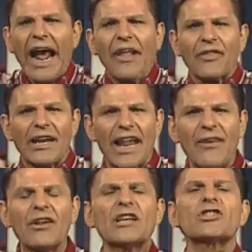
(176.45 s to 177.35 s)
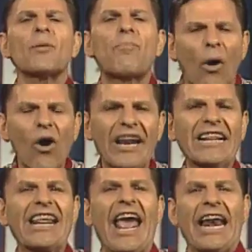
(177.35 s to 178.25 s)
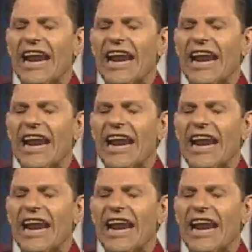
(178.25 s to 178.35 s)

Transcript: and the devil is supporting that.